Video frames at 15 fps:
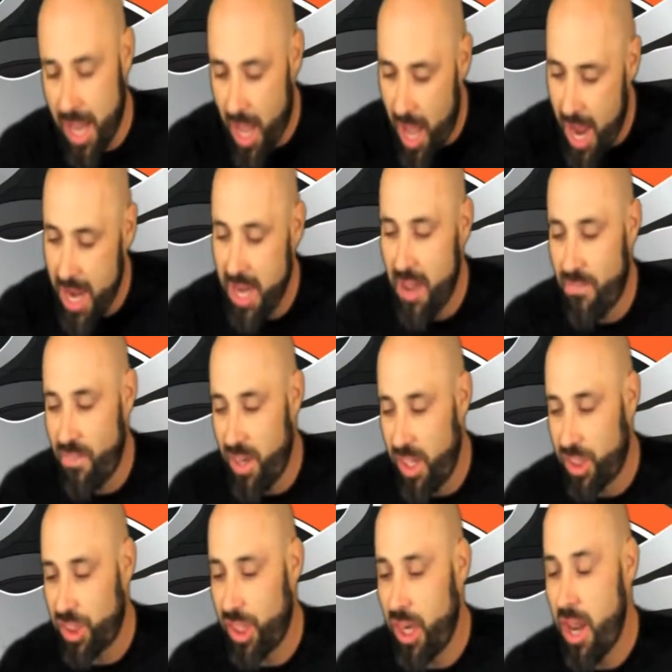High
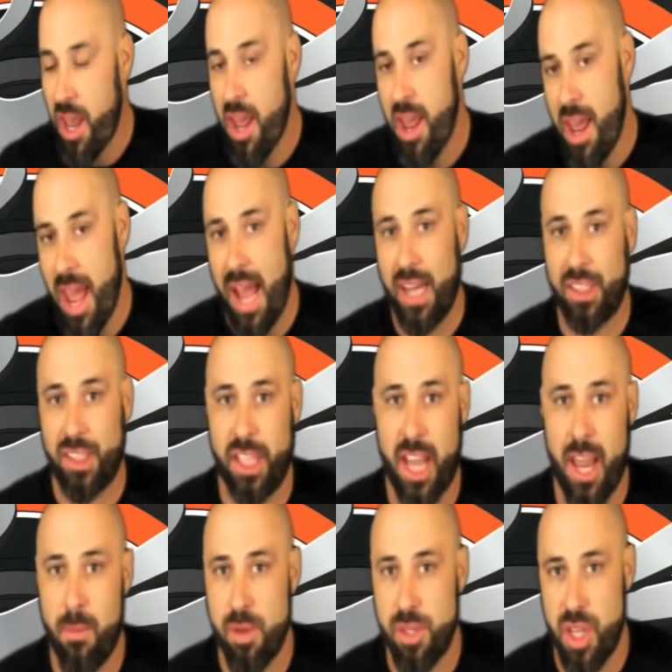definition action
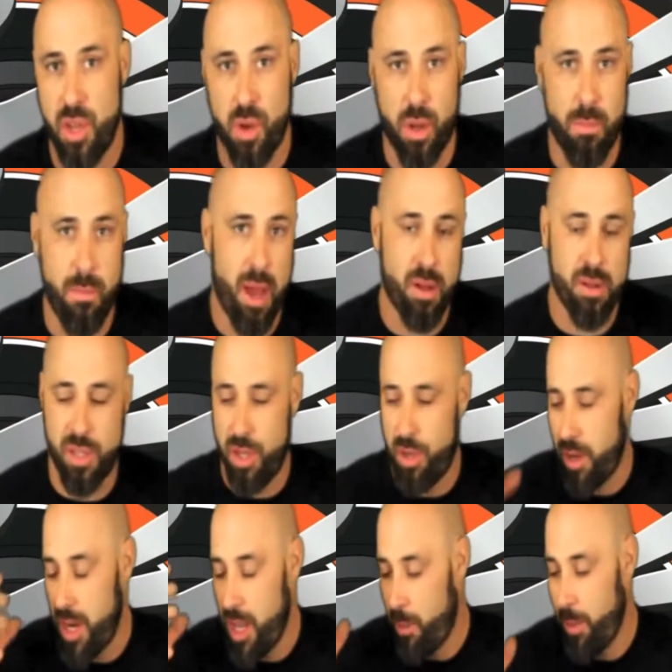cameras that you can mount to
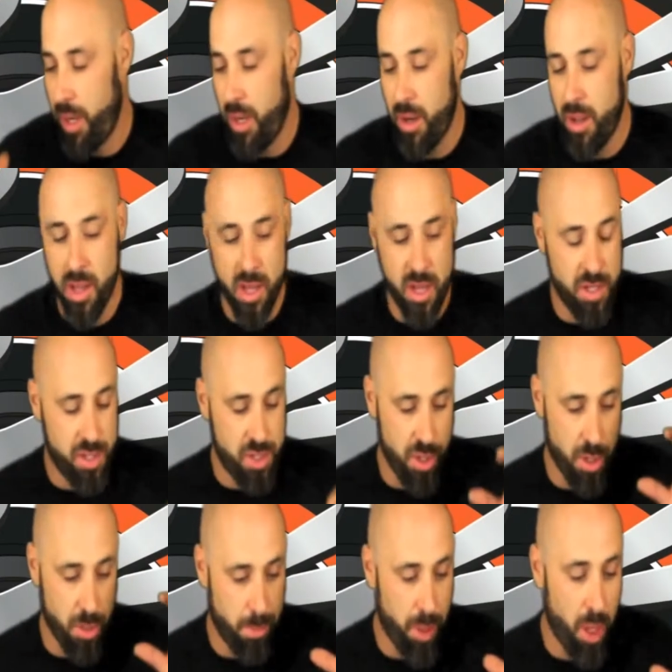your helmet, to
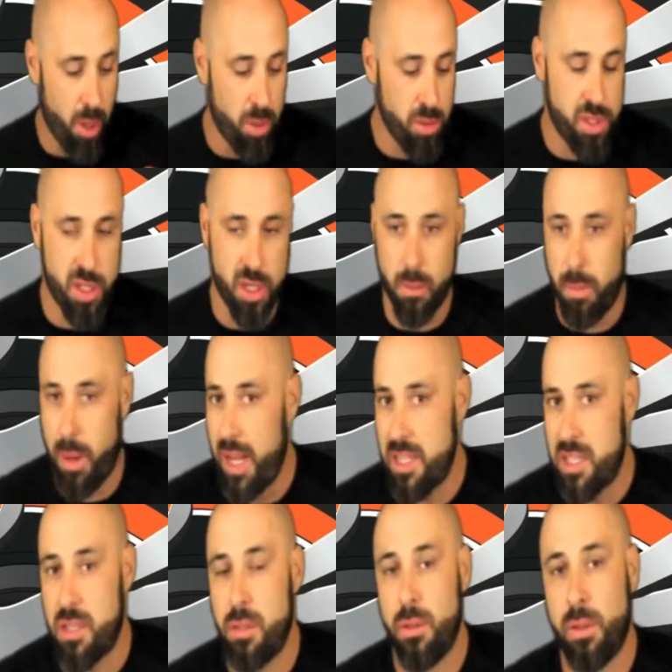your boat, to your
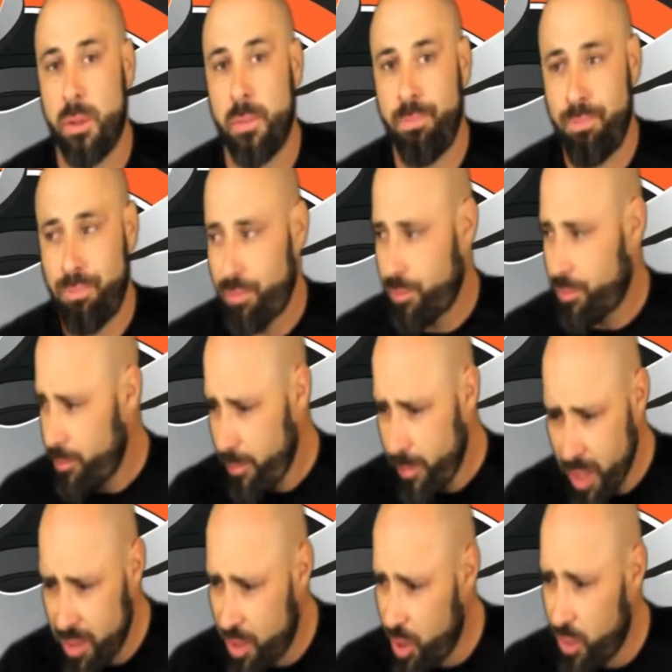bicycle,
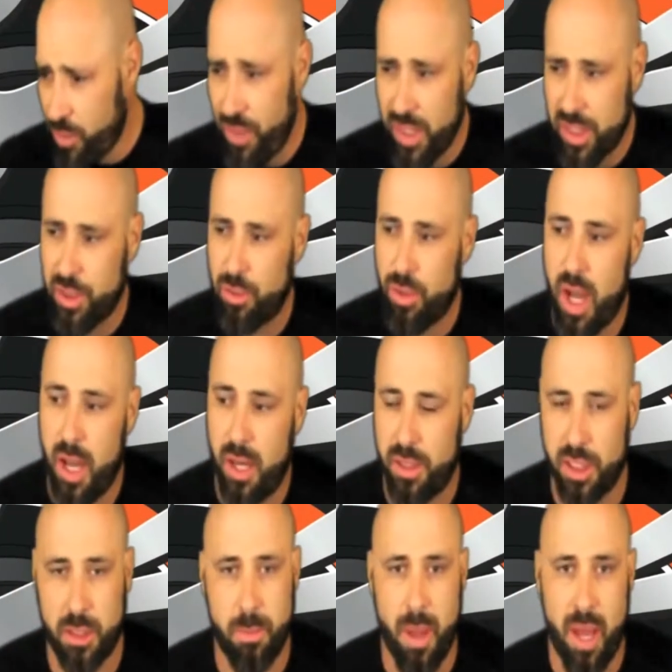to your fishing rod,
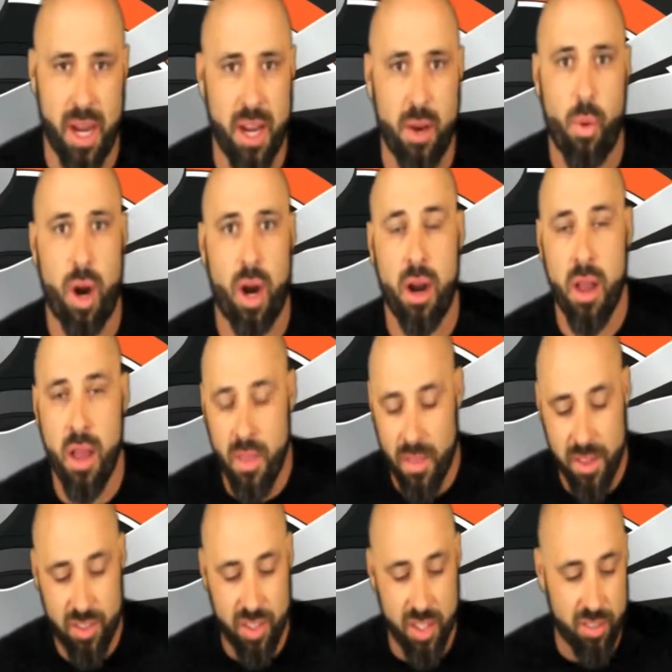just about anywhere.
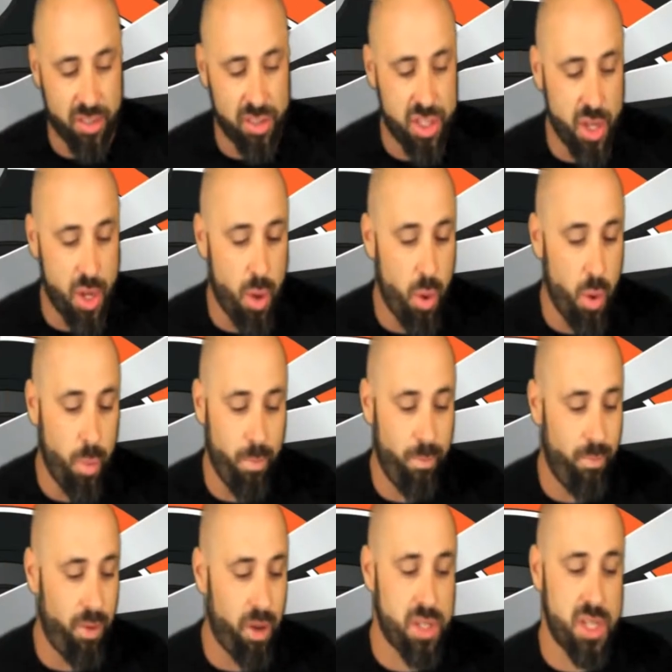These things are so
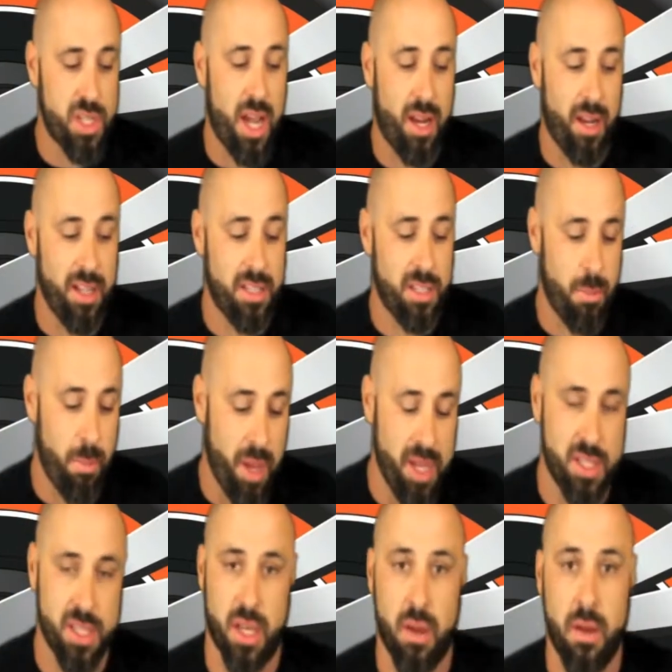versatile, it's
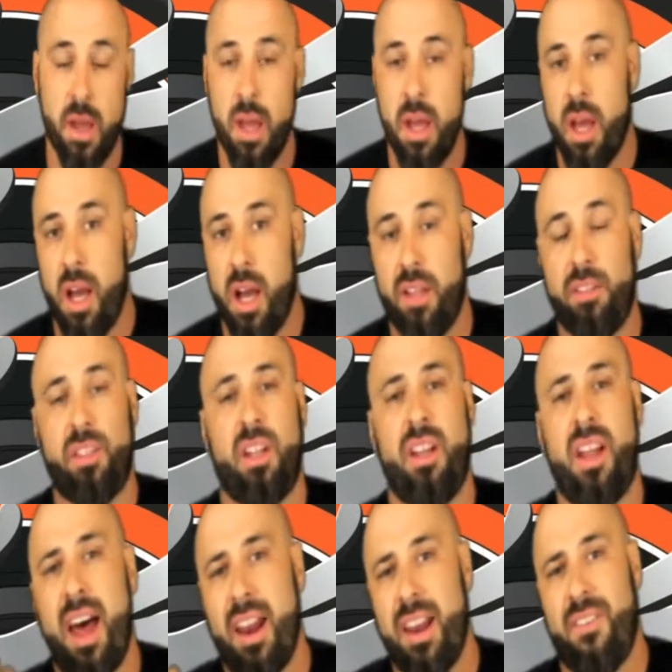amazing. There's a
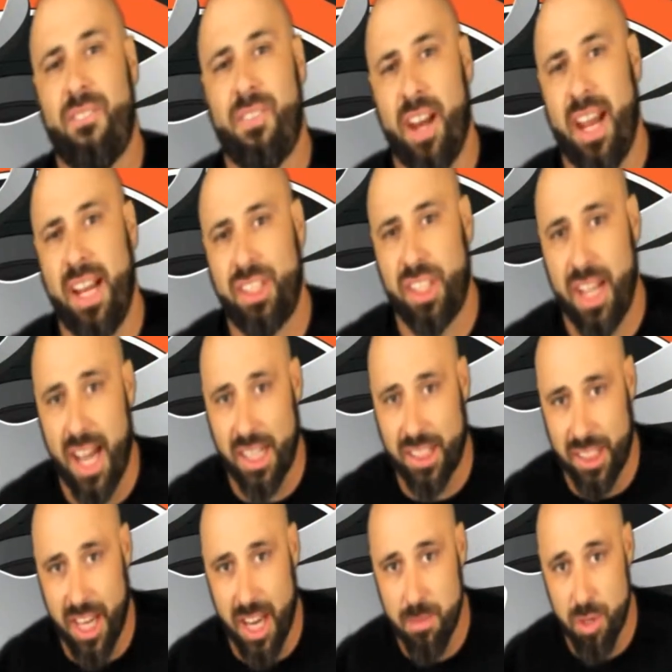lot of different HD
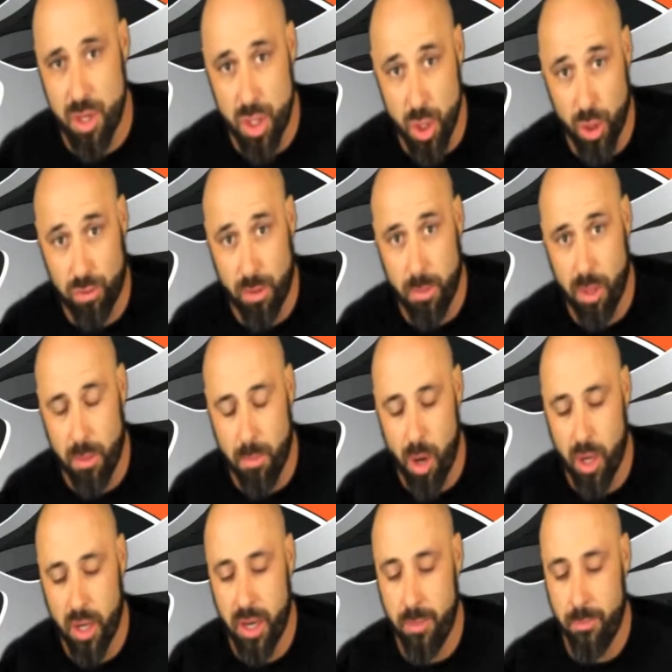action cams to choose from on the
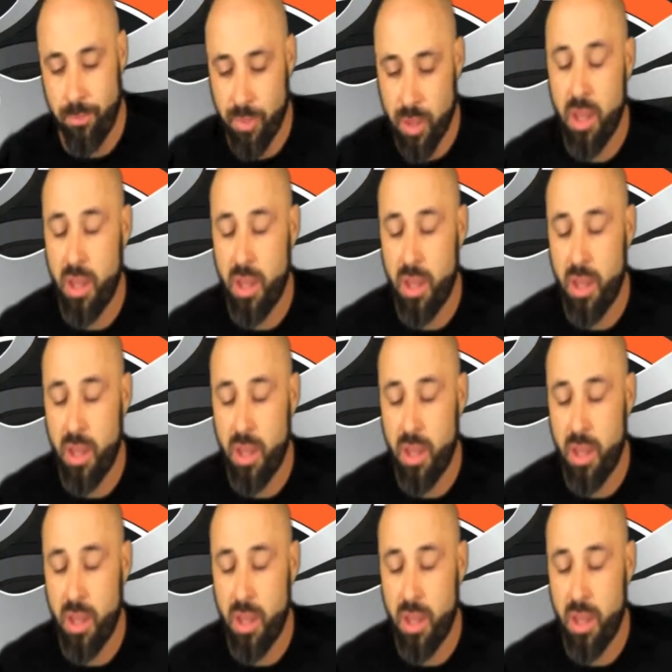market.